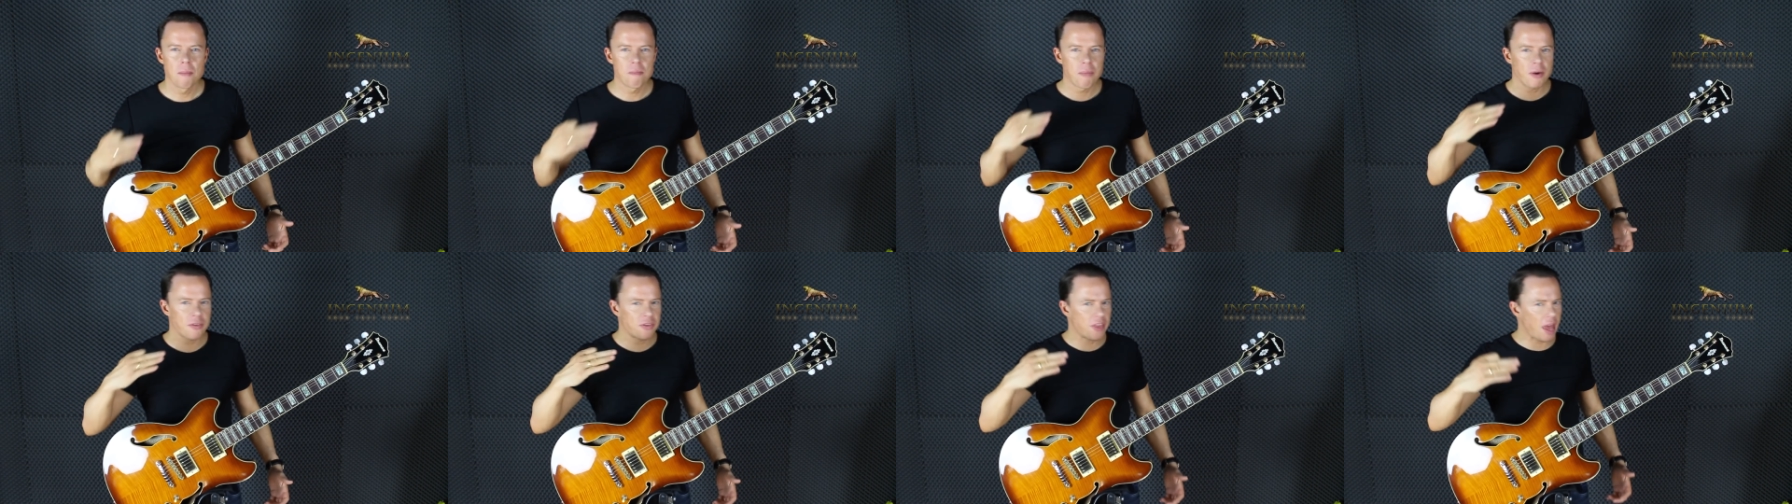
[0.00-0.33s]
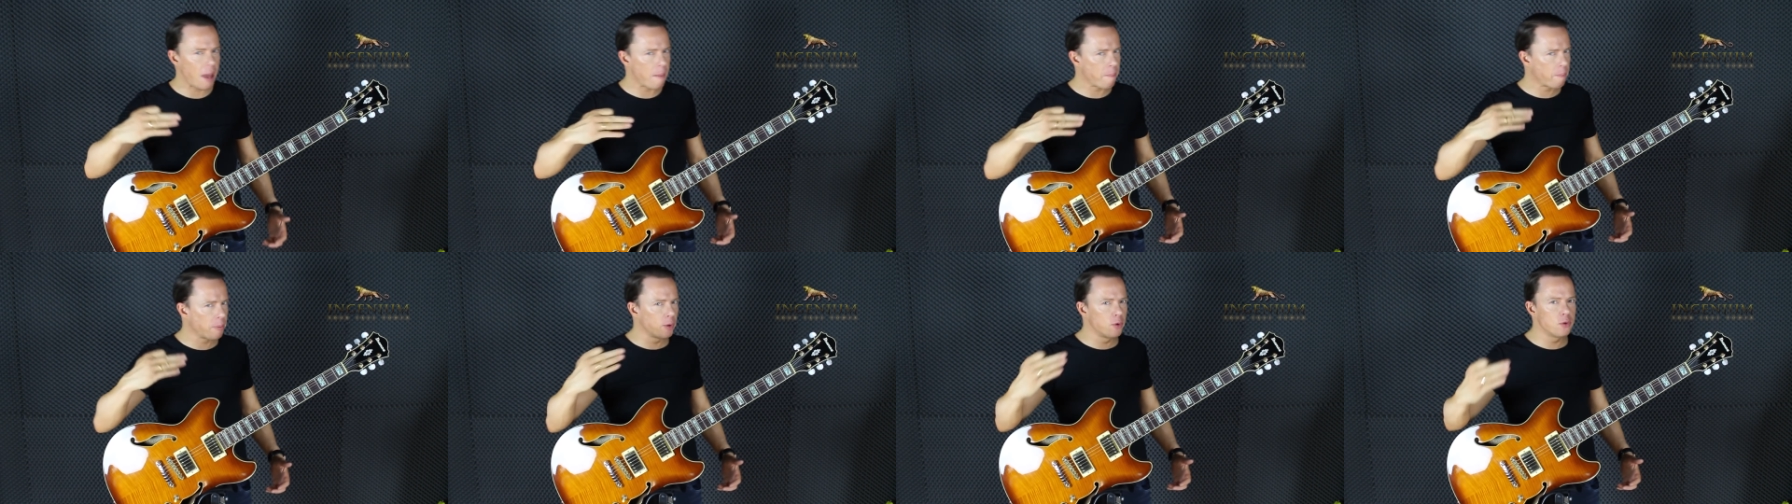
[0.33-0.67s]
but
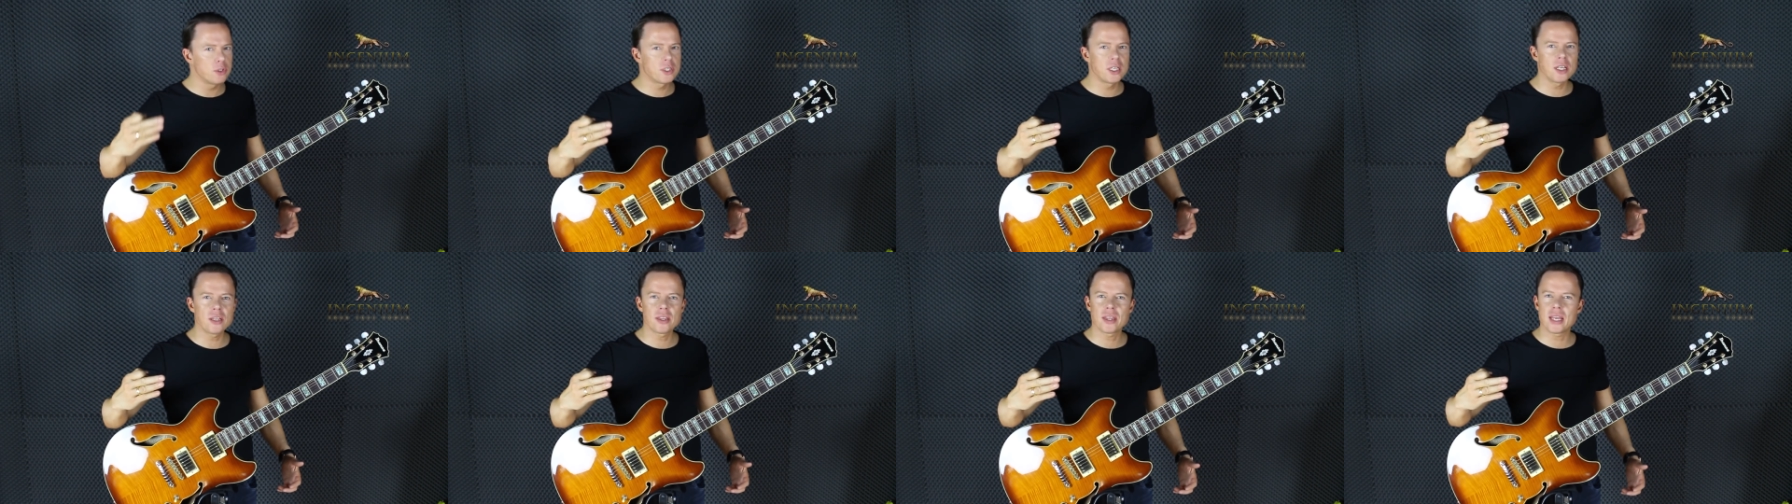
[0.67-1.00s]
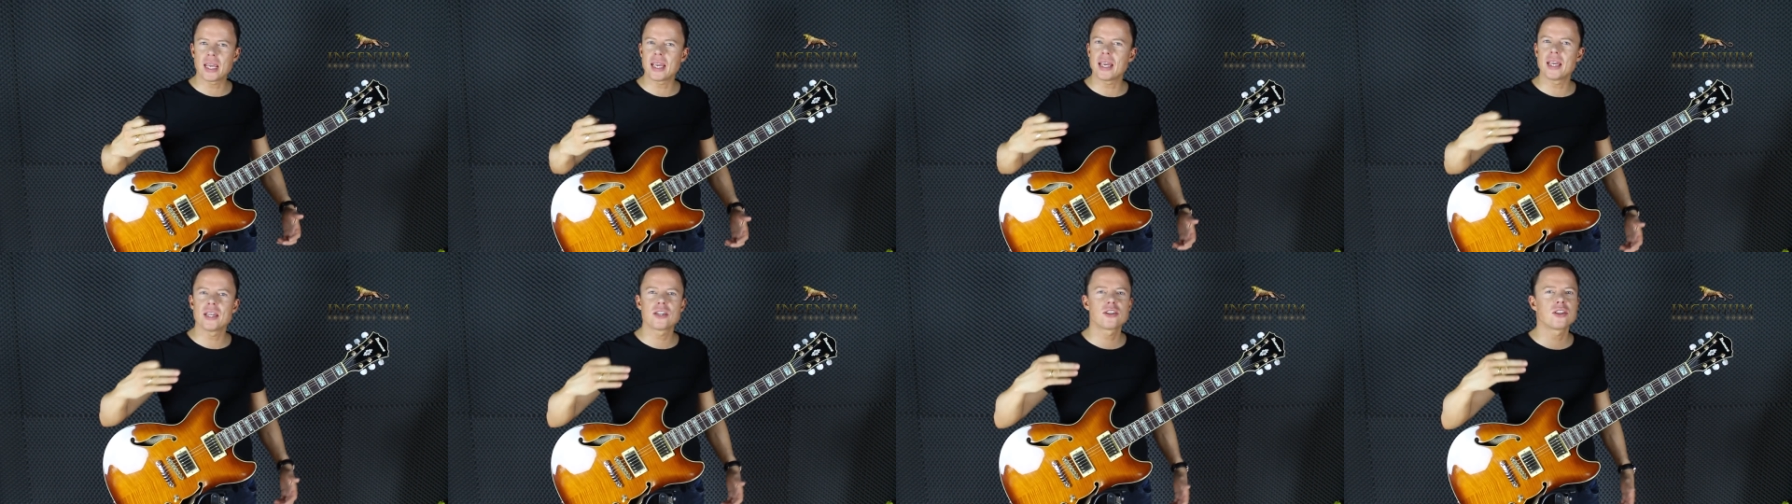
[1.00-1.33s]
that bluesy
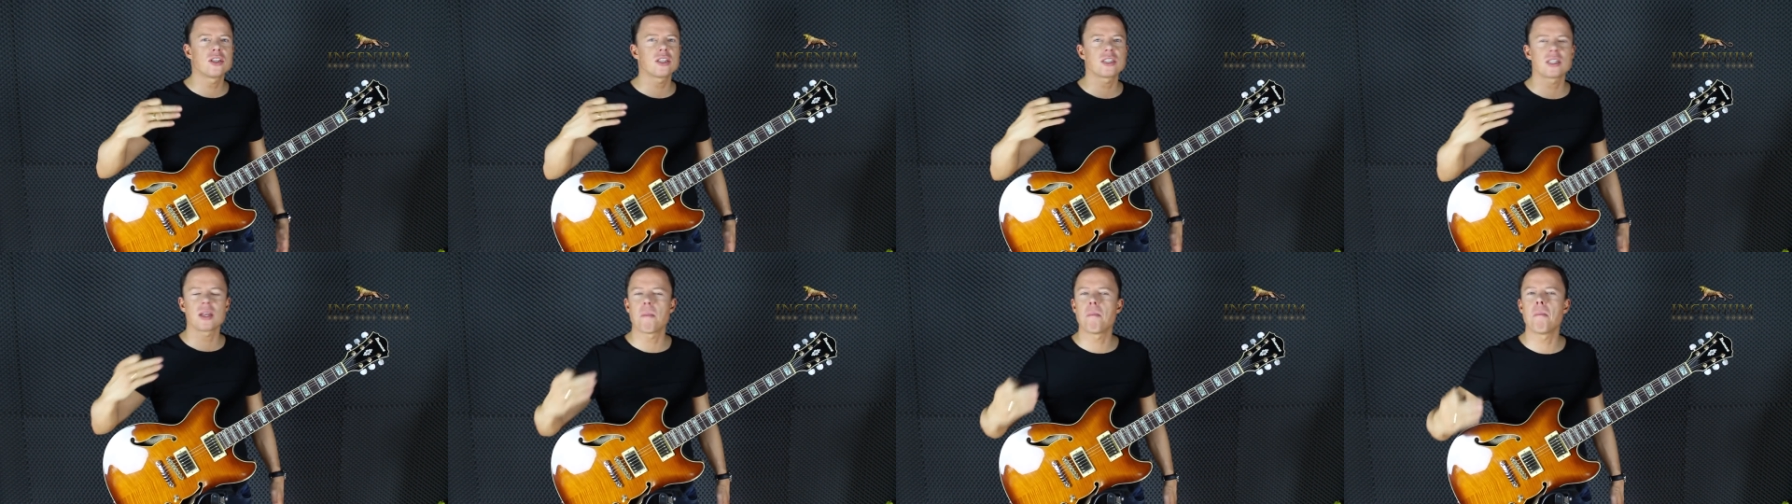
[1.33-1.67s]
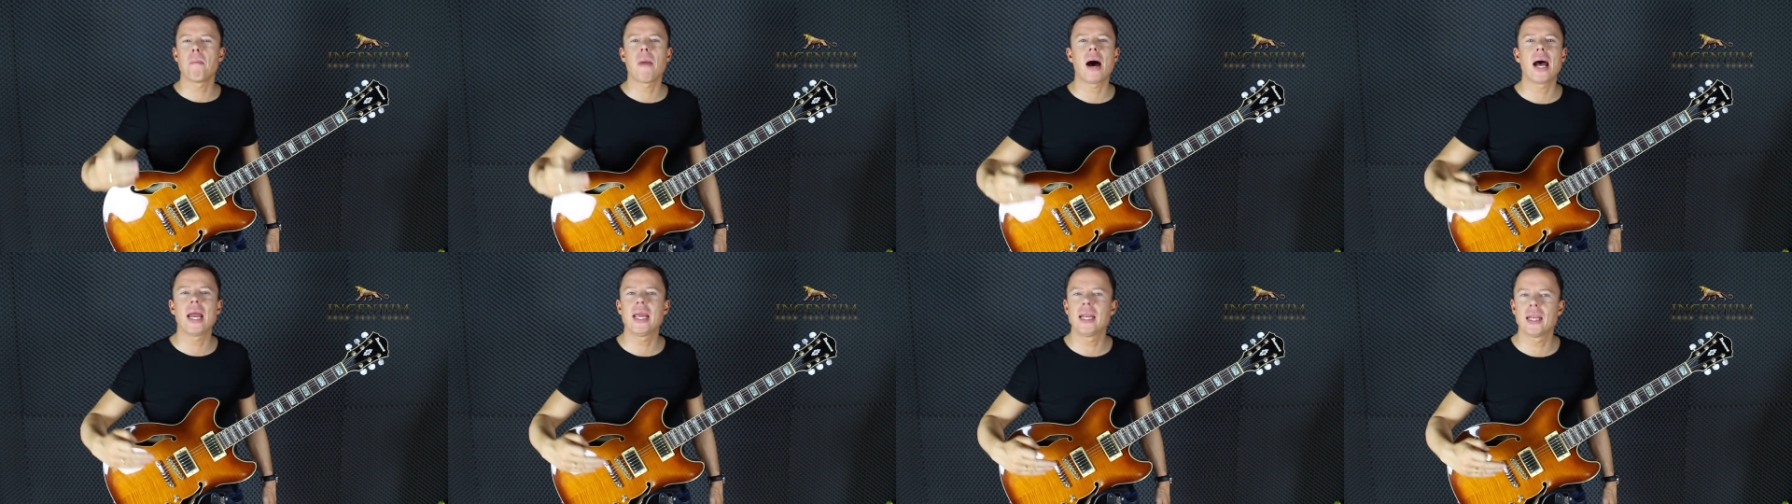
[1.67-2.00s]
thing is just a
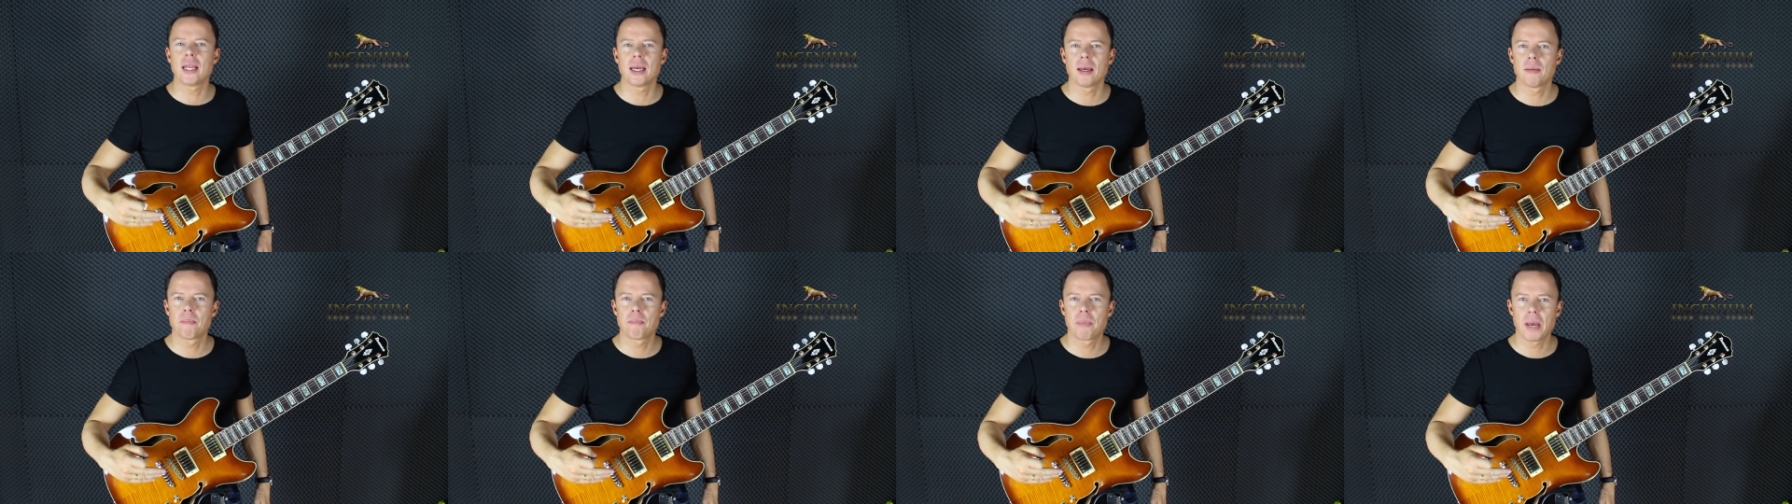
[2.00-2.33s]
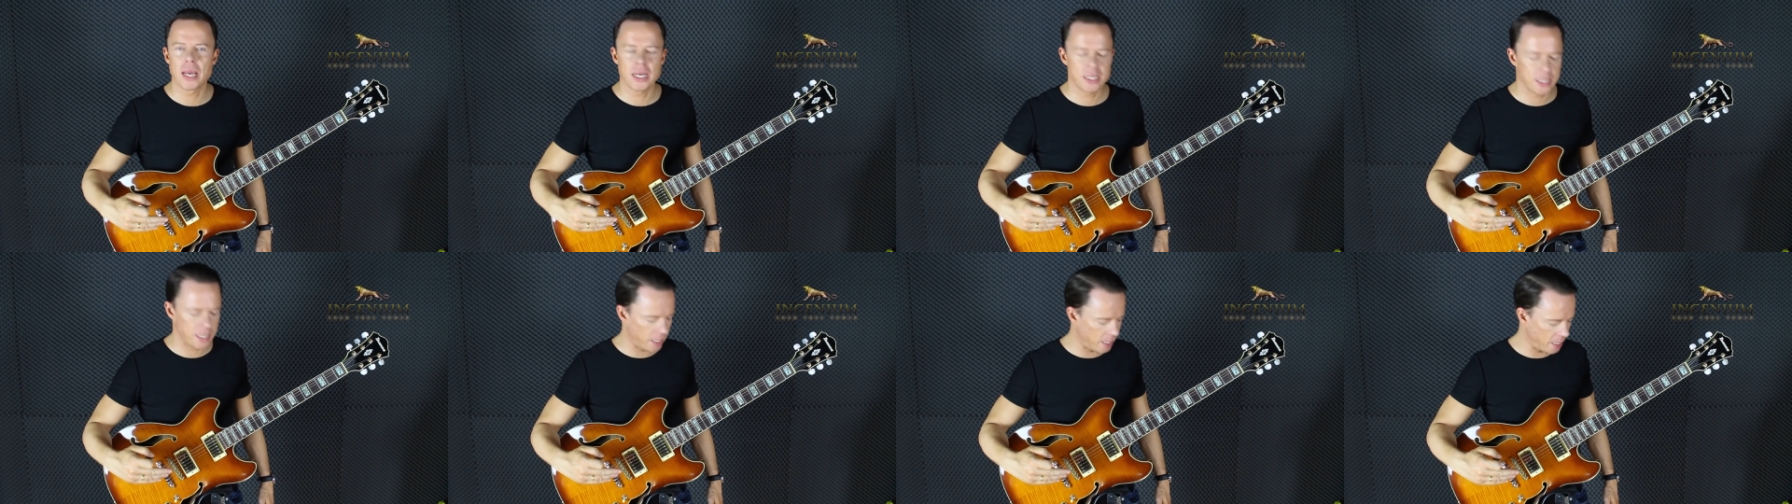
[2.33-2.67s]
minor,
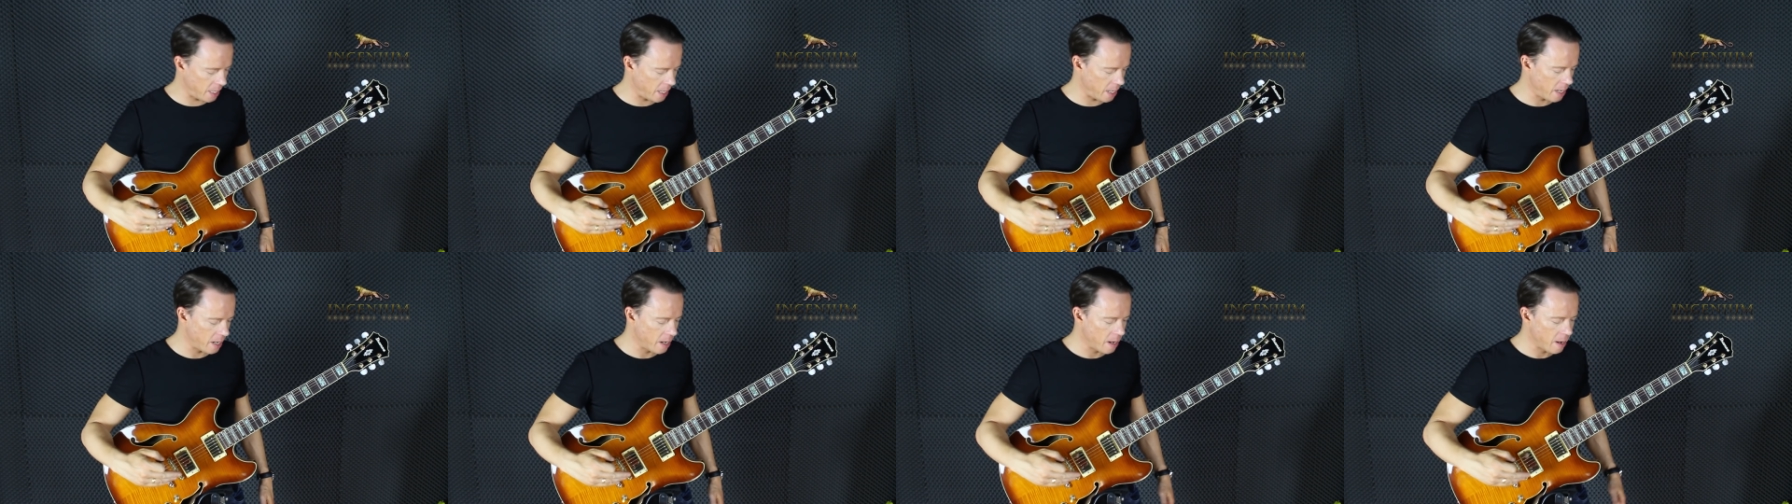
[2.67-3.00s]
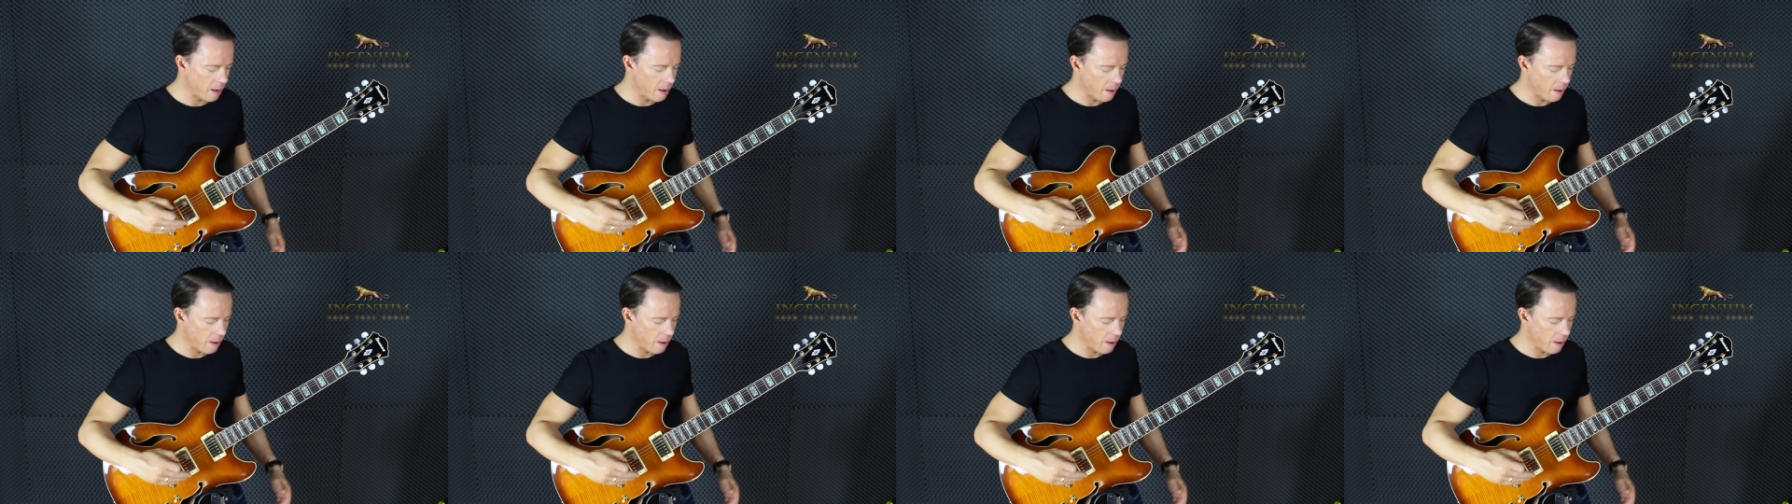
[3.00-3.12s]
basically.